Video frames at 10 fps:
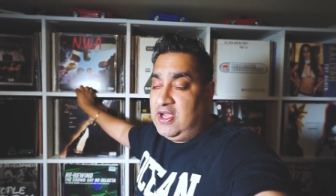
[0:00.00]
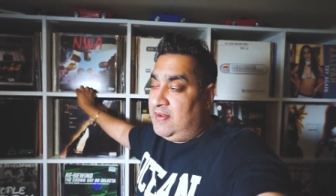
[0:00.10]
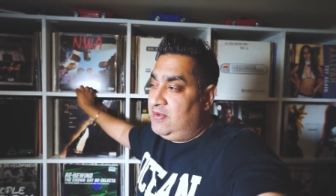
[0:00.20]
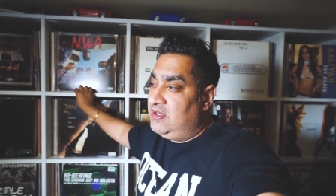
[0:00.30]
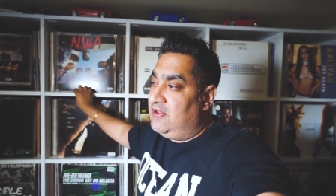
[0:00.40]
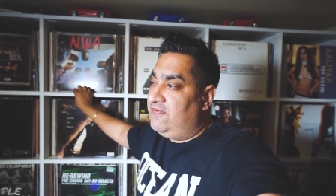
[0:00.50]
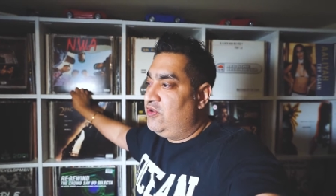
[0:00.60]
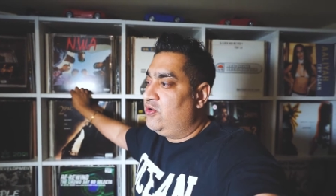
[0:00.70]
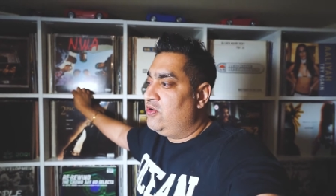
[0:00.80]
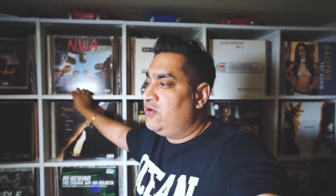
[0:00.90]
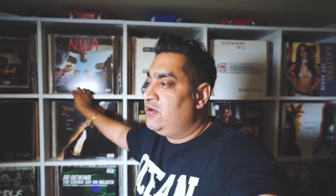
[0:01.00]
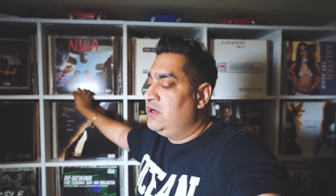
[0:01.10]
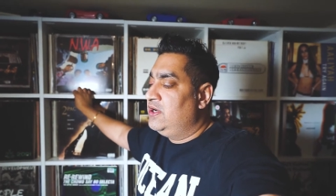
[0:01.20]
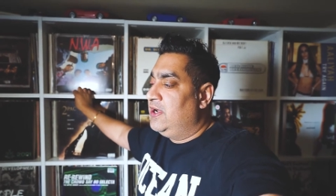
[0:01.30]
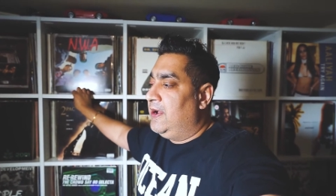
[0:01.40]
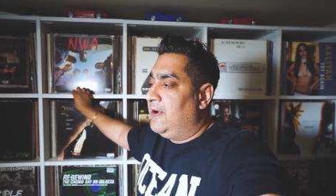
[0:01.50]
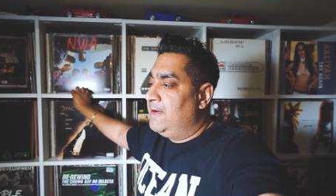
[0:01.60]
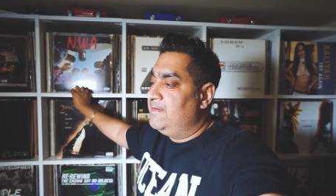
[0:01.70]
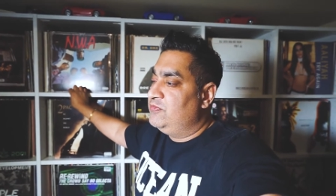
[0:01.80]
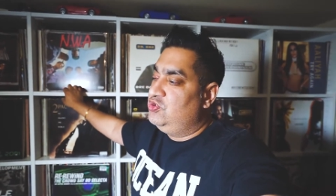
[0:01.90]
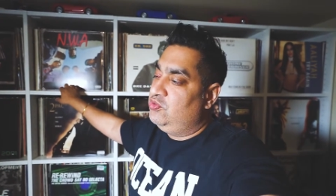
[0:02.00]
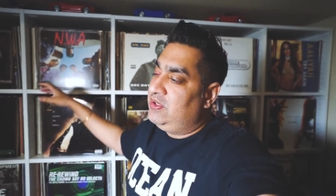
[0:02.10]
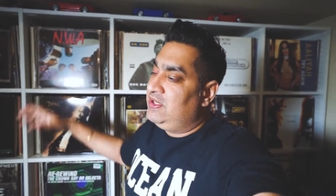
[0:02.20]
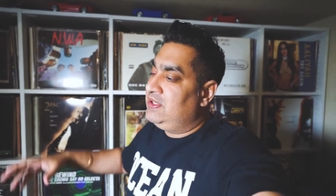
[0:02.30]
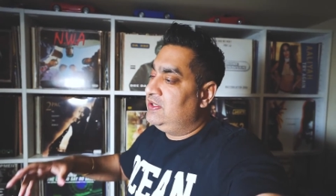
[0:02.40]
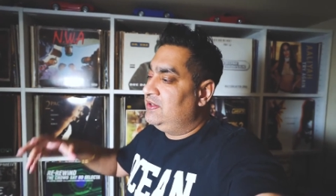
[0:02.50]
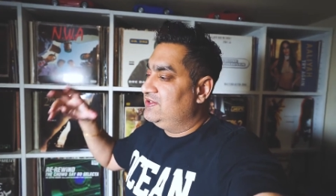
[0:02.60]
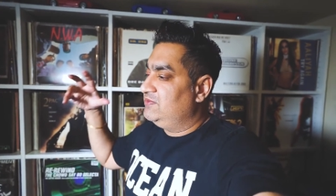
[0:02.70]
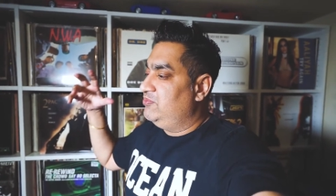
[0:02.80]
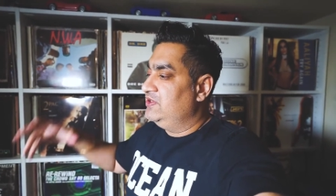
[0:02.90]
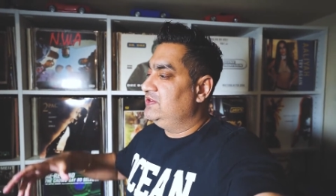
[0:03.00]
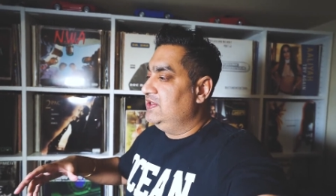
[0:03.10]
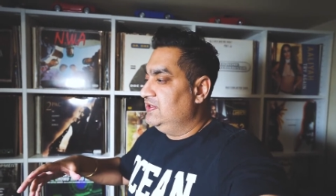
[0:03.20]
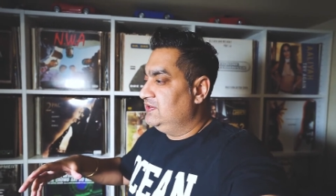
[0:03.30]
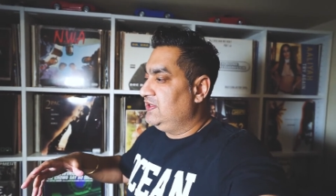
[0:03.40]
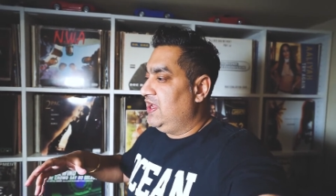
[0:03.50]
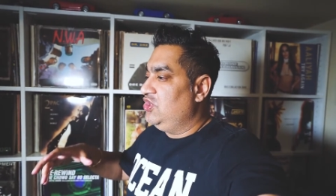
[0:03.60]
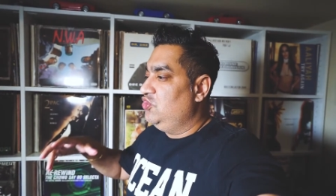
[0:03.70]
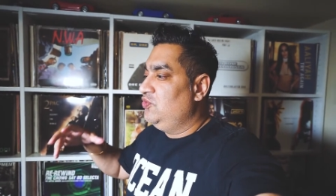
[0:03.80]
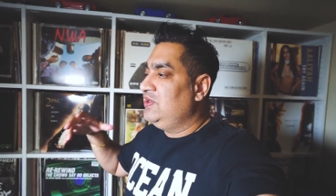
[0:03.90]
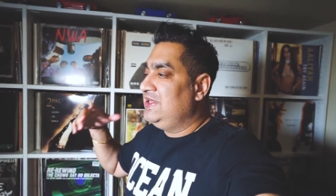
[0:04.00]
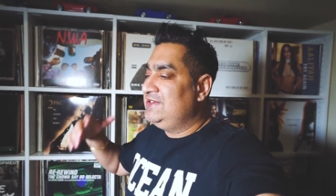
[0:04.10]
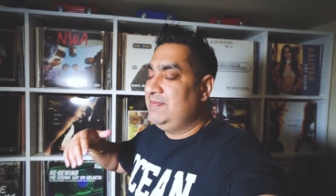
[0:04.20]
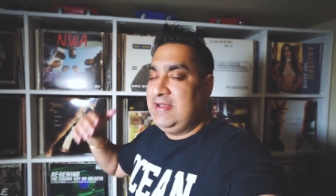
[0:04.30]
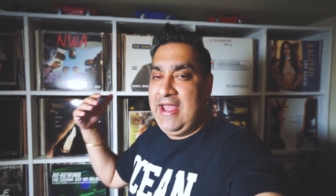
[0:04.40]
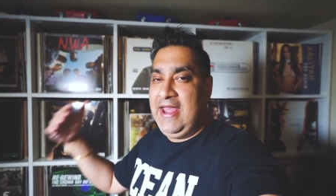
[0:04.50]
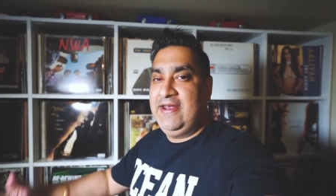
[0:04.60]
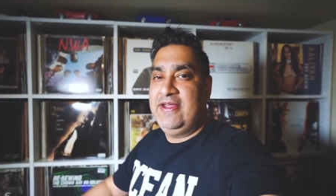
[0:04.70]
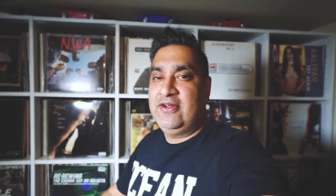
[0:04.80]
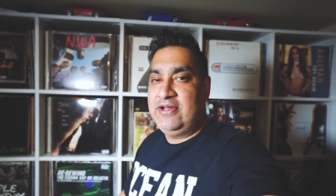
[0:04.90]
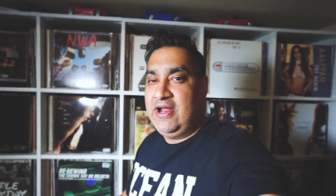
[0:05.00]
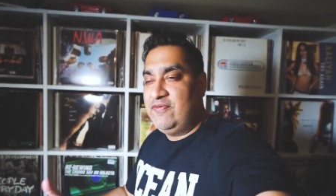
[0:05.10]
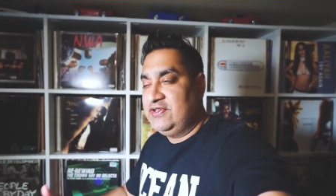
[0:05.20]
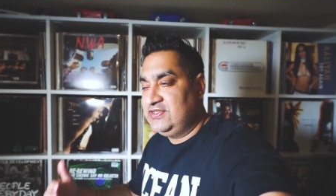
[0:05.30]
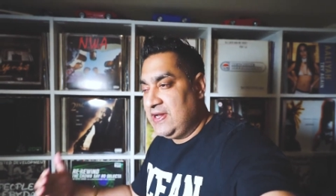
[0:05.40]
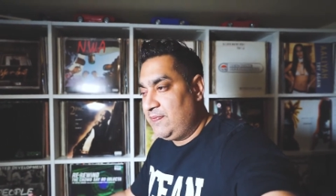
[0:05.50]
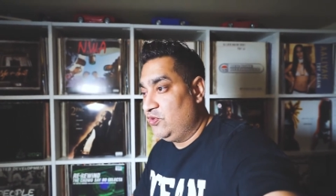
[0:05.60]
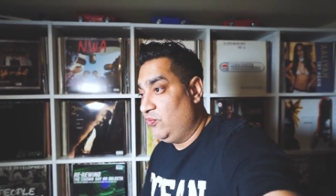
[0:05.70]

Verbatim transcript: I mean, if you're um, doing this business and you need to be handheld every step of the